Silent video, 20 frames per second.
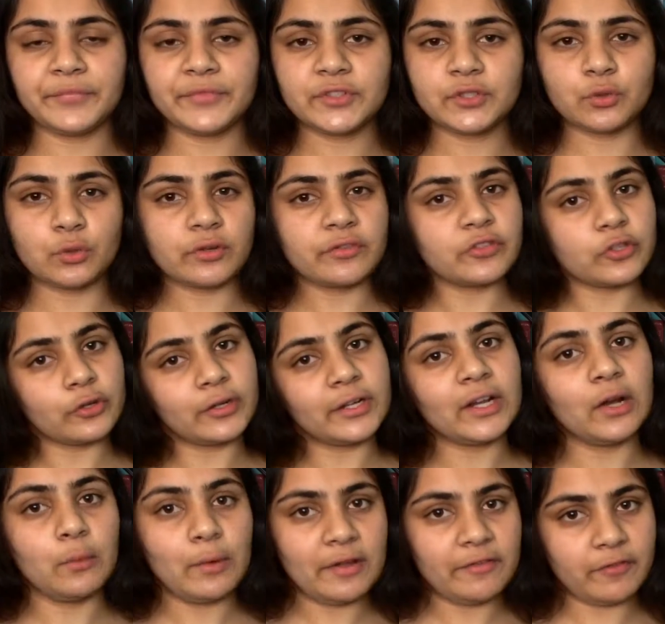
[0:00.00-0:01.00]
sort of
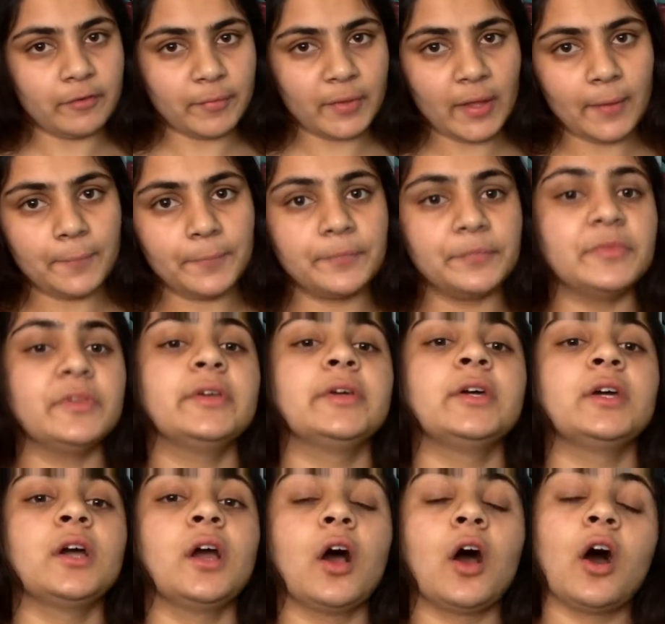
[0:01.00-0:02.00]
turning away from them.
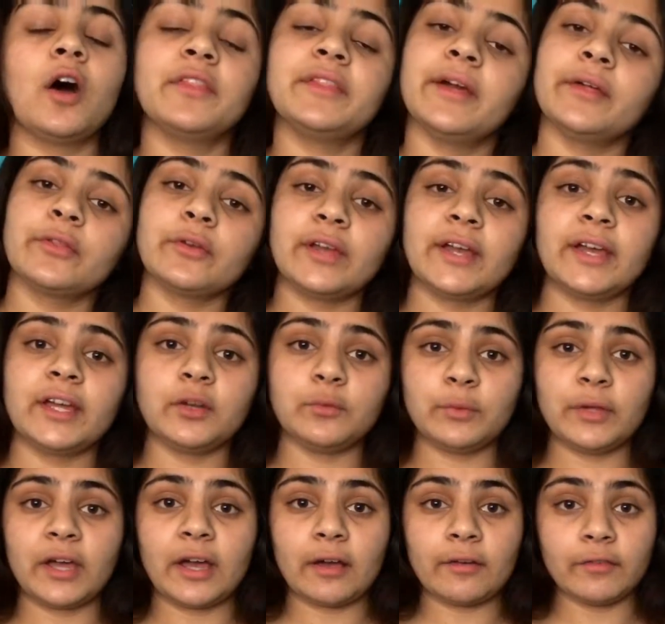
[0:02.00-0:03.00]
On the other hand,
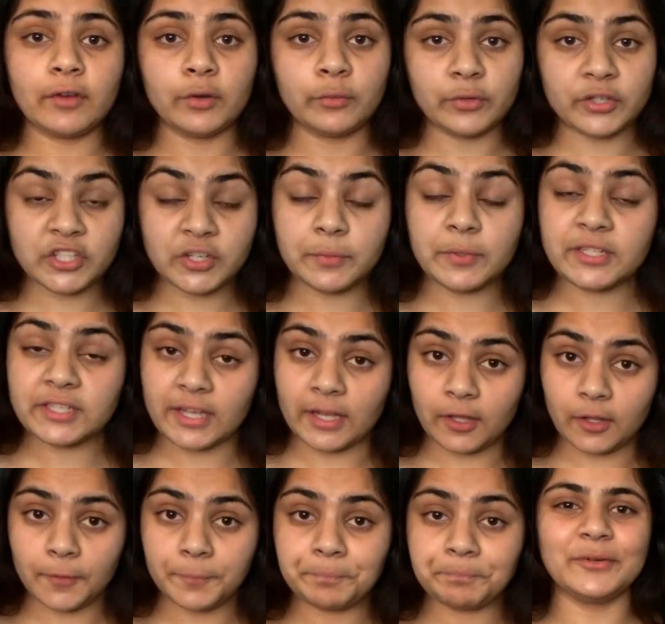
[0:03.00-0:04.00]
we have Rishi
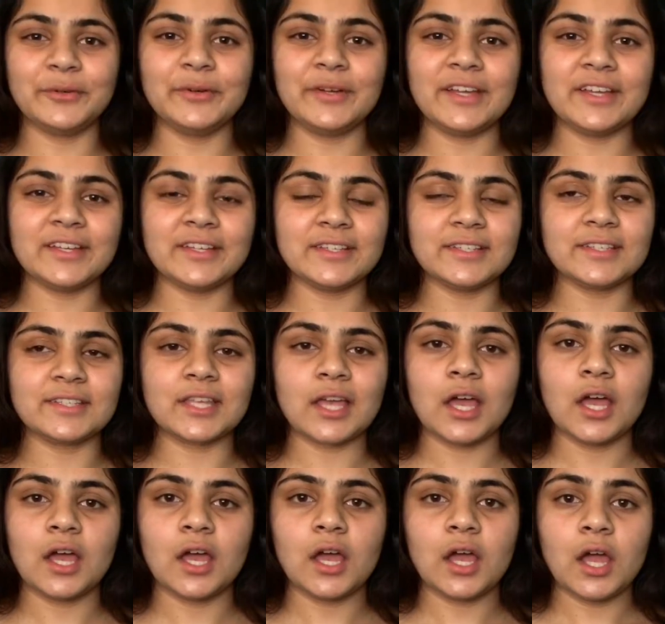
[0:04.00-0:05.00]
Patel, who is
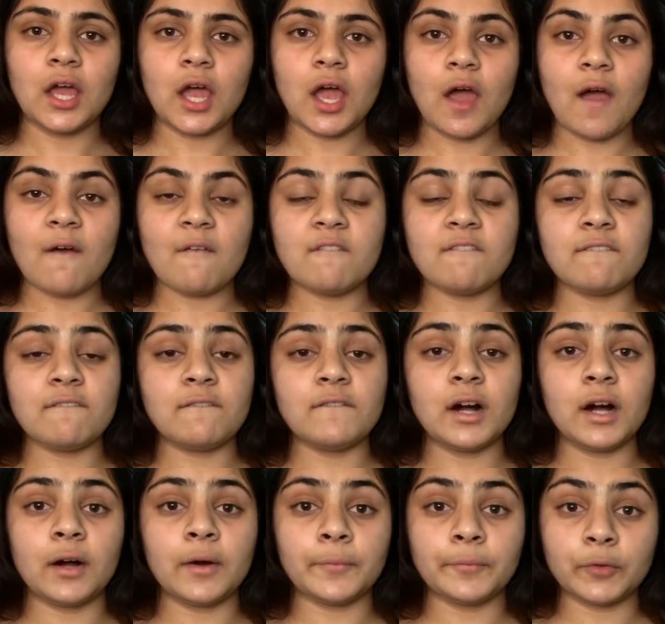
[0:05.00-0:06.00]

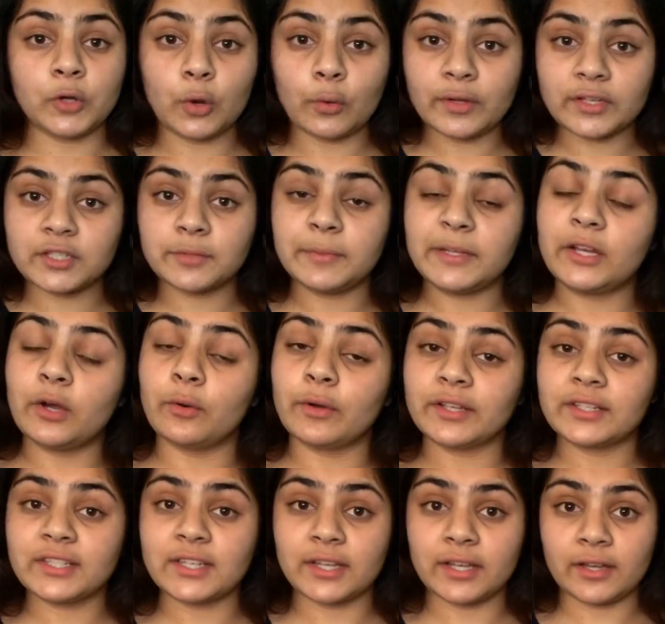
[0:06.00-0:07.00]
going
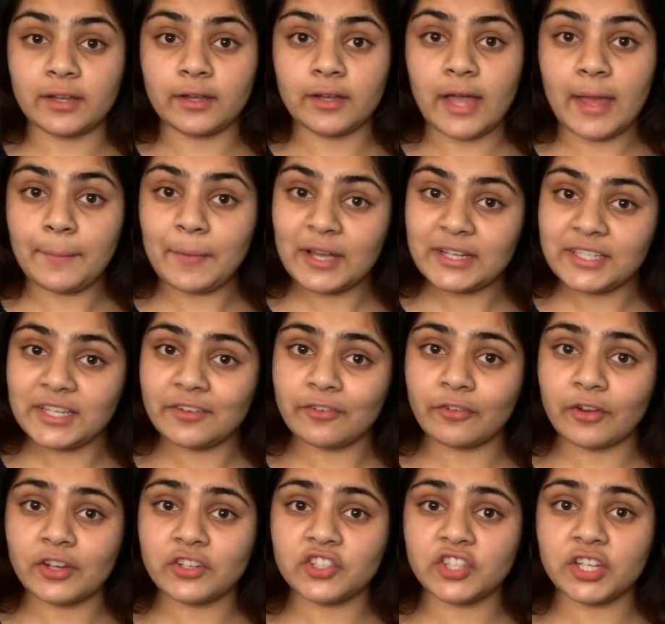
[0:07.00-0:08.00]
to MIT
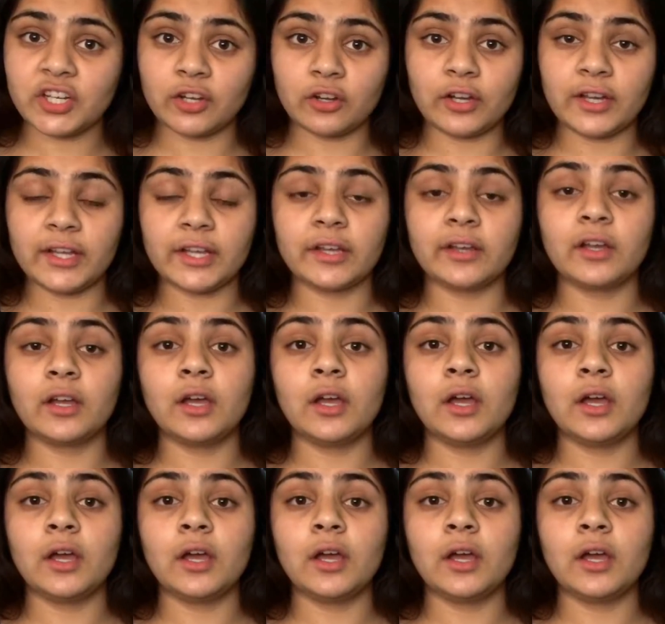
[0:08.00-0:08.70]
for engineering,